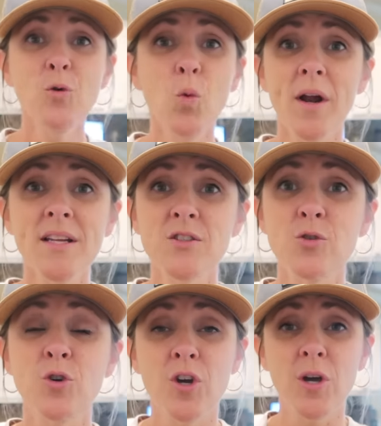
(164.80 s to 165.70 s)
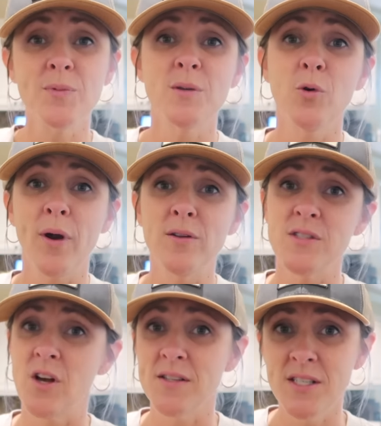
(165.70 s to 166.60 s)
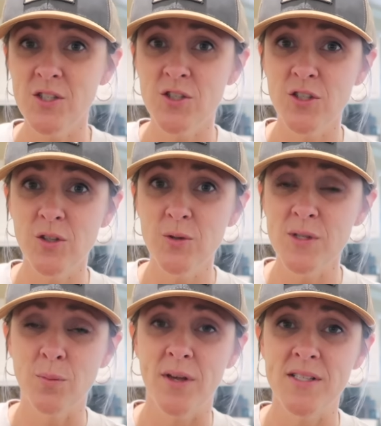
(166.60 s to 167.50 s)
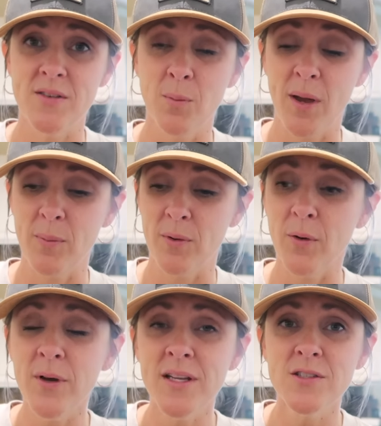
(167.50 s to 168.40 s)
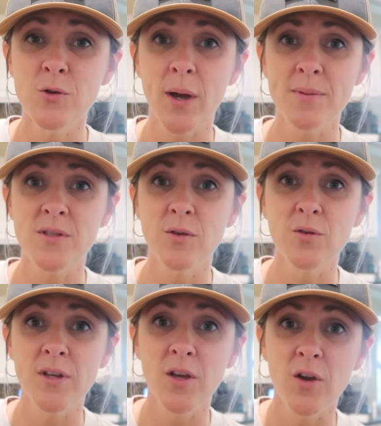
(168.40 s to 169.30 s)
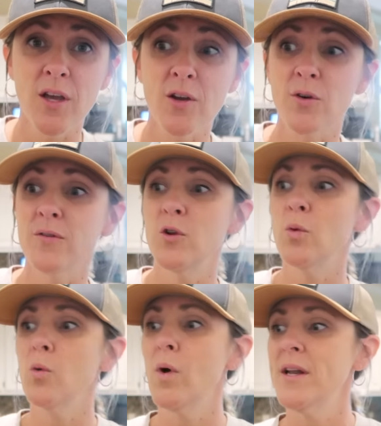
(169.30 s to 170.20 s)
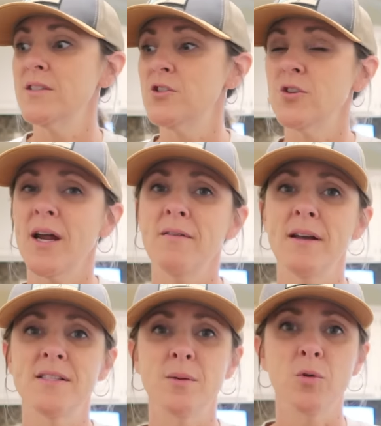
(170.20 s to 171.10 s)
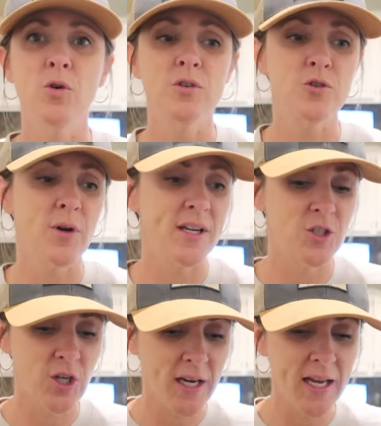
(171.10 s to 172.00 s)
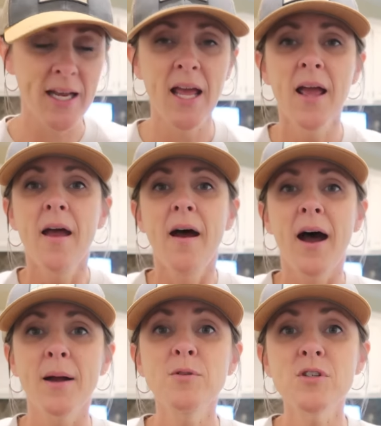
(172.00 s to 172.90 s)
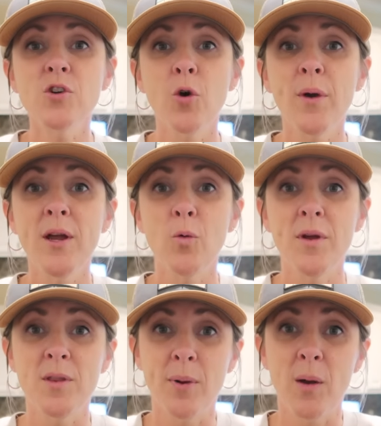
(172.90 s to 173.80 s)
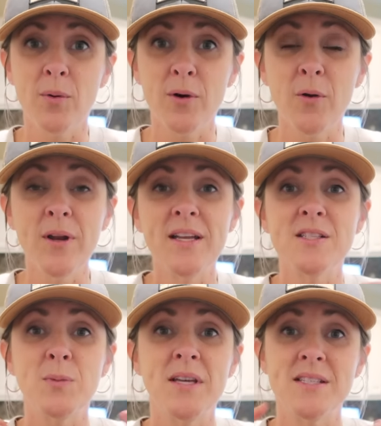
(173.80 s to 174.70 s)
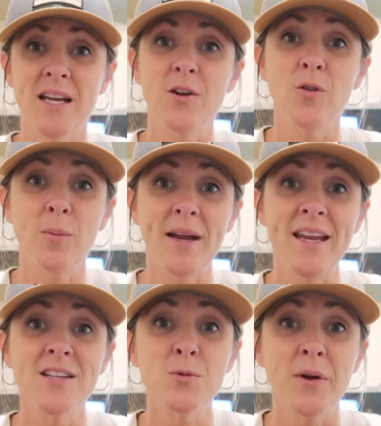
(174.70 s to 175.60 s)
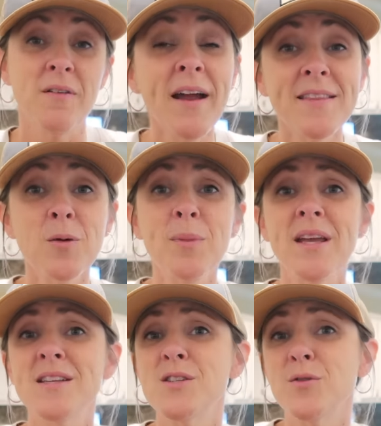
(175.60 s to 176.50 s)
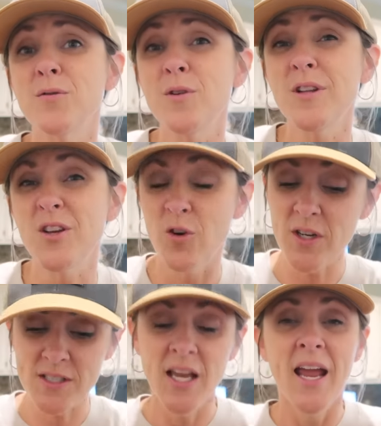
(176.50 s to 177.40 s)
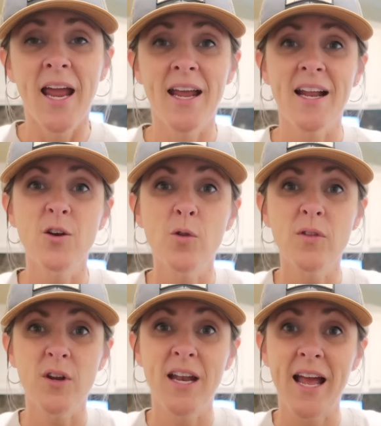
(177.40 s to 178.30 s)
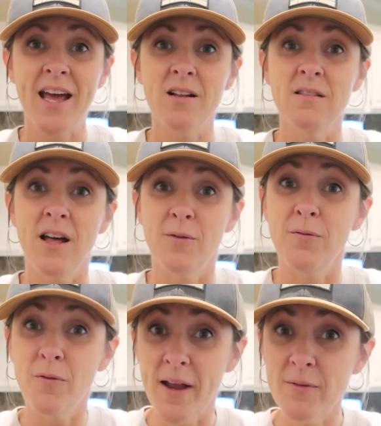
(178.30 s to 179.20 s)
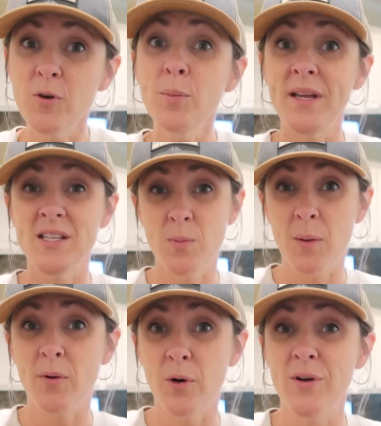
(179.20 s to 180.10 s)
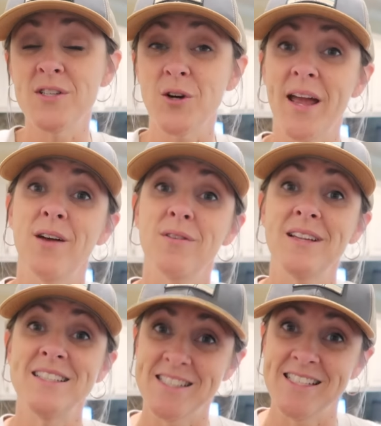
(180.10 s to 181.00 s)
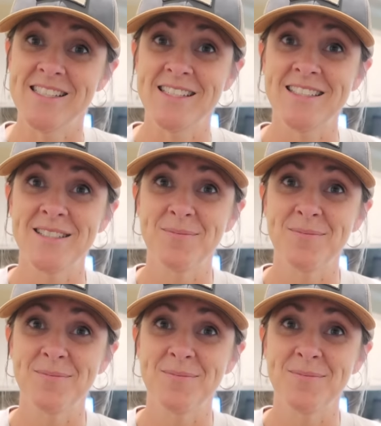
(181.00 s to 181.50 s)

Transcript: you wanted to cook up some ground sausage to use in place of the pepperonis, you absolutely could, or if you were wanting to try like some cooked shredded chicken. I'm just going with the pepperonis because I know that my kids really like them because they're fully cooked, and I know that they're gonna add a lot of flavor because pepperonis are heavily seasoned.